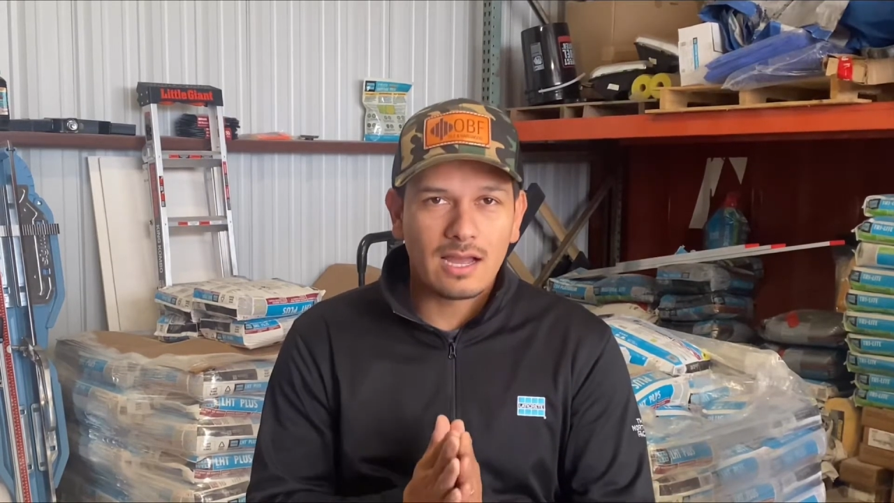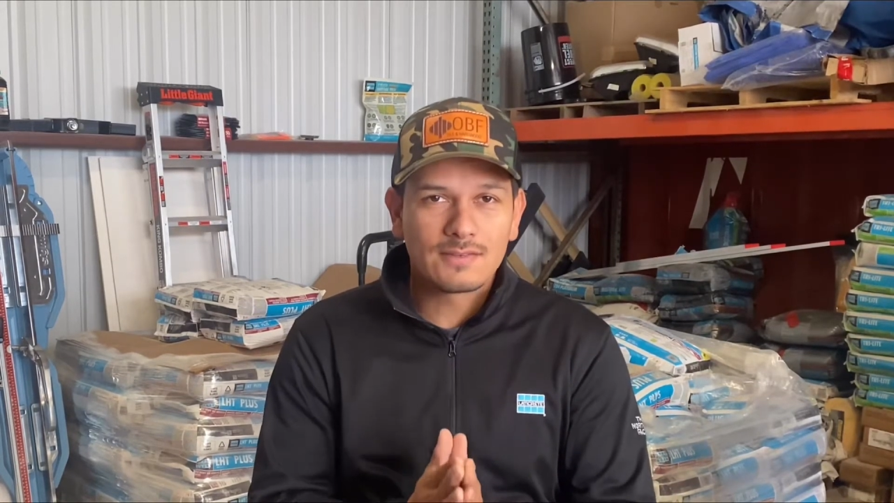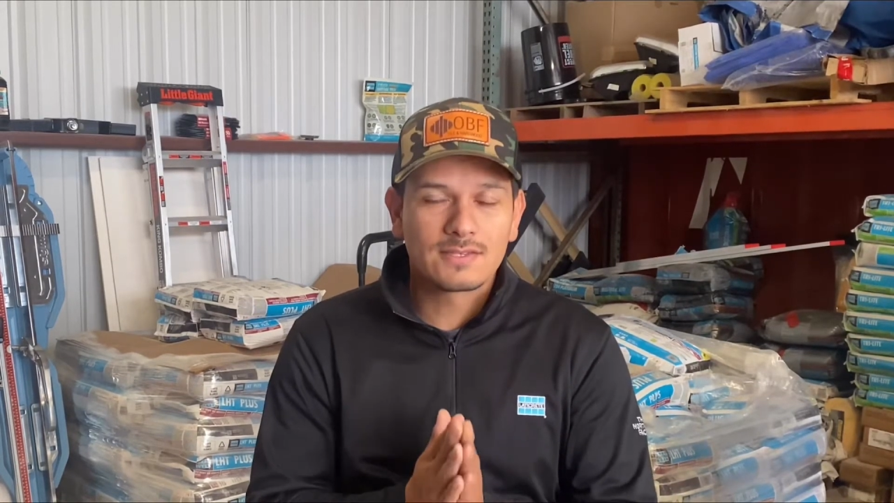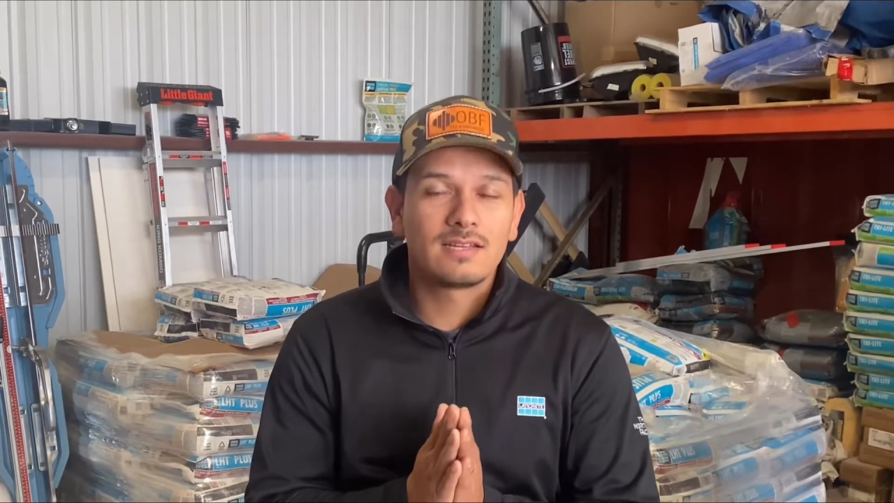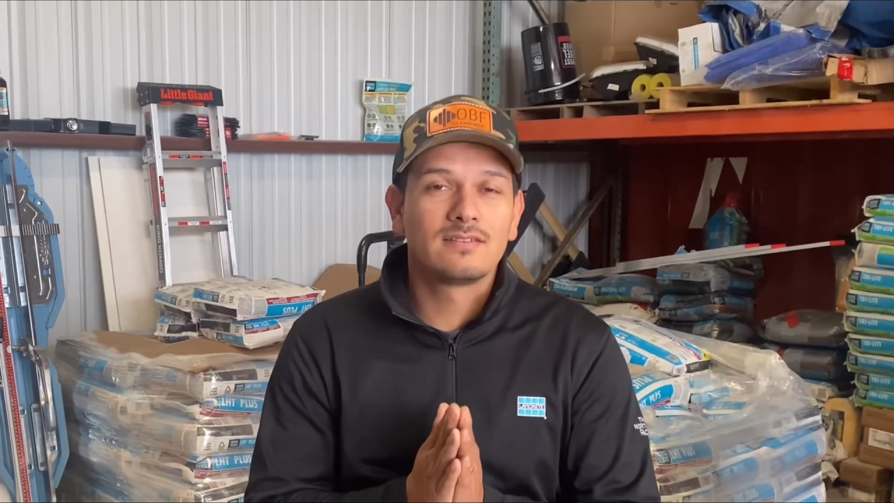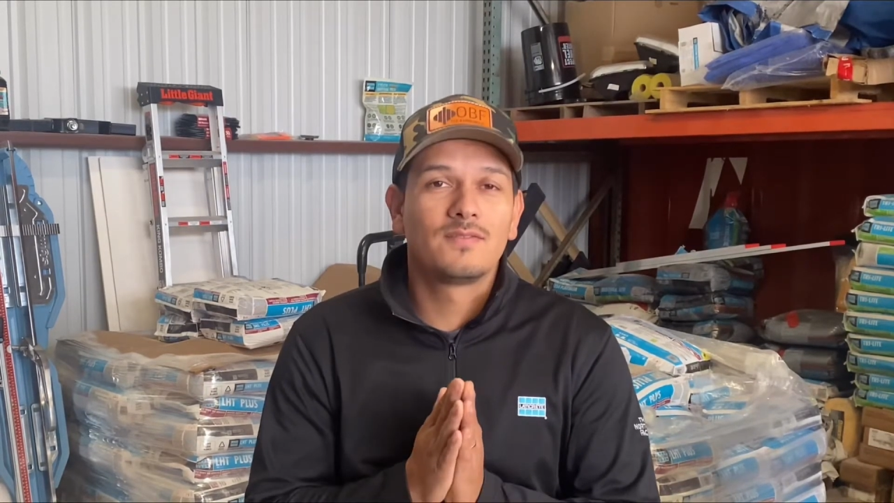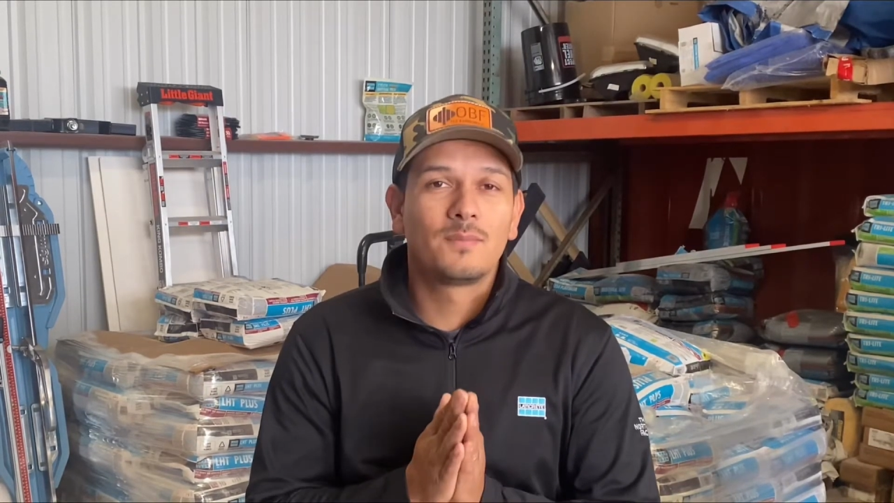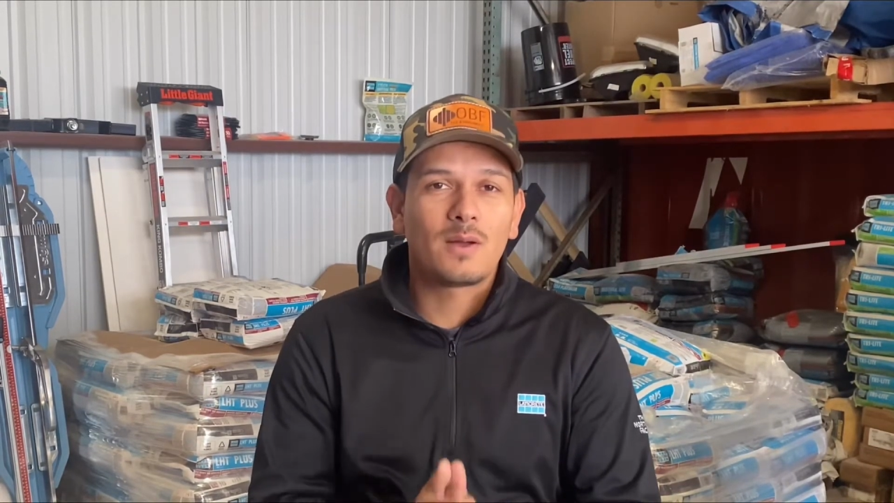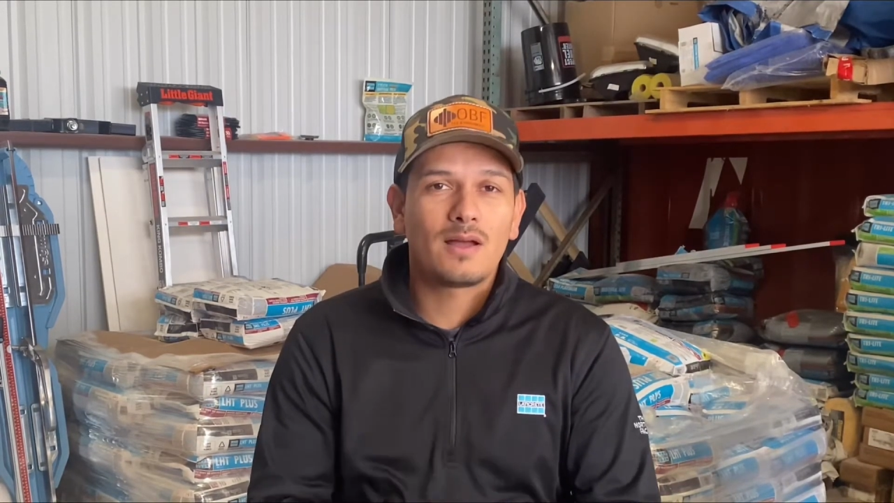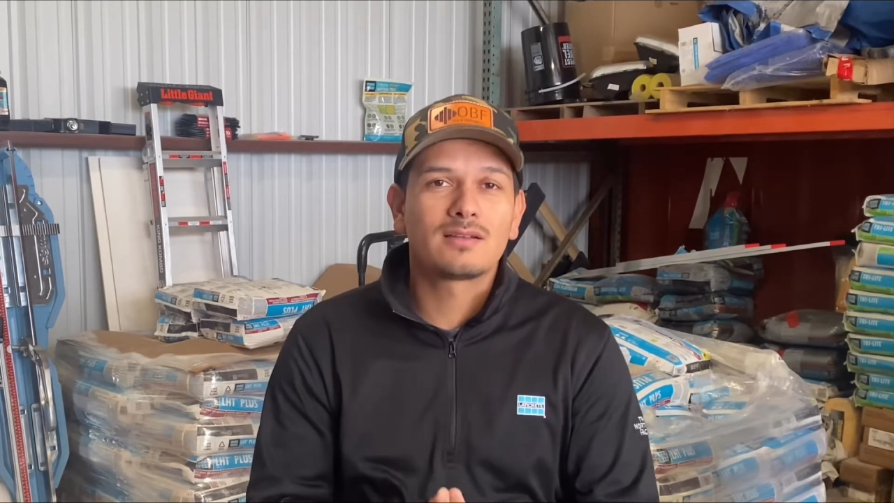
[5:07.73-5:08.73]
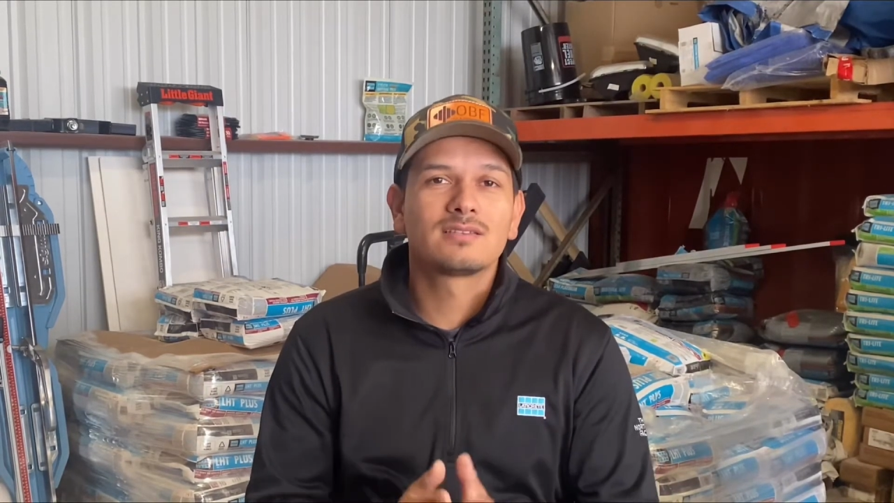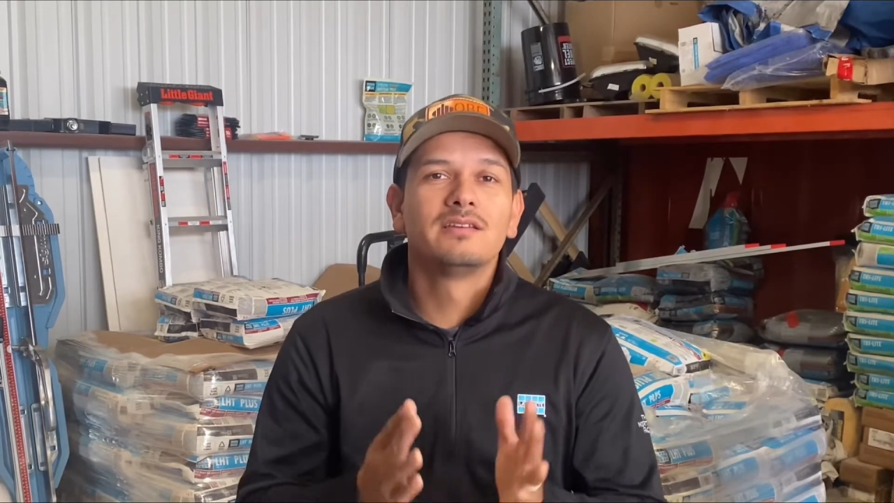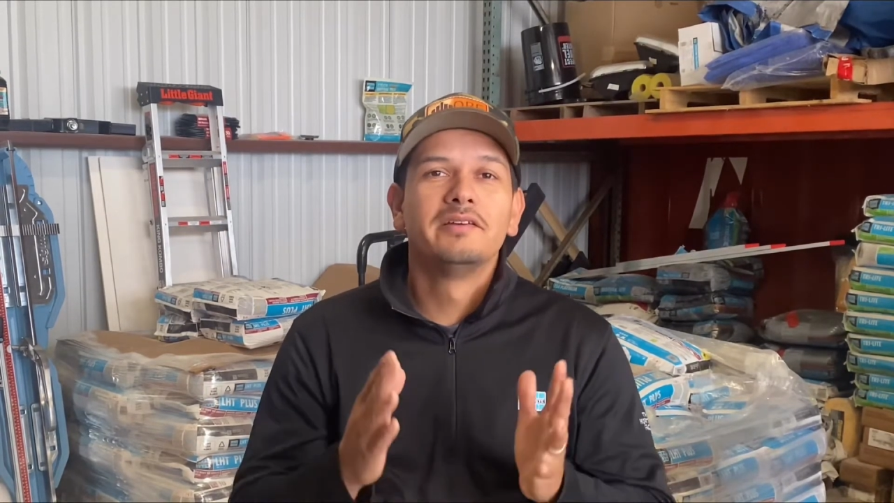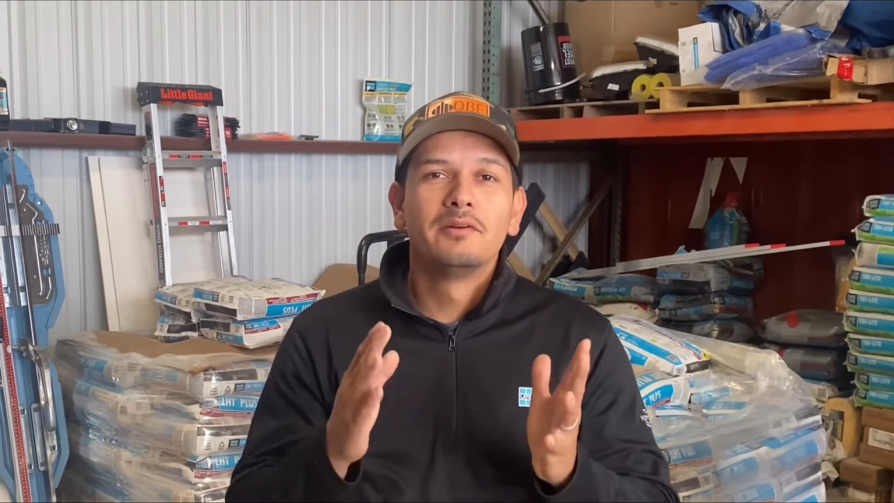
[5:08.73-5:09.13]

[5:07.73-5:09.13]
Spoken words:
outside of the box.